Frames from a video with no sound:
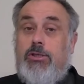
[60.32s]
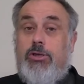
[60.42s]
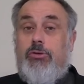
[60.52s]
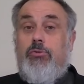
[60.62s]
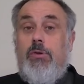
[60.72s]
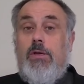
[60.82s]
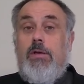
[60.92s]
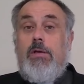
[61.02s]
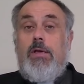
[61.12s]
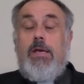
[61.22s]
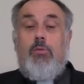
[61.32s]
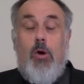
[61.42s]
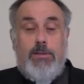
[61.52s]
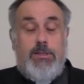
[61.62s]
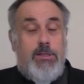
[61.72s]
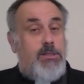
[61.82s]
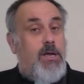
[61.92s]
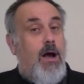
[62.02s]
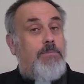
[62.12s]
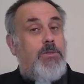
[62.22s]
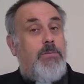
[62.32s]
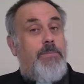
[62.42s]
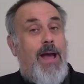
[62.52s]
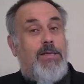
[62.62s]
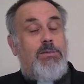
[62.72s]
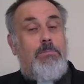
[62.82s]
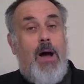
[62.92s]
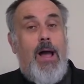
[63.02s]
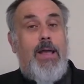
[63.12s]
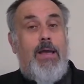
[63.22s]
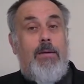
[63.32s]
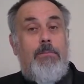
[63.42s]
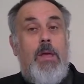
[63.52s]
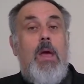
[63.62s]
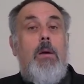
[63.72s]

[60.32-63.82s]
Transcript: to. He wants this cup to pass by him,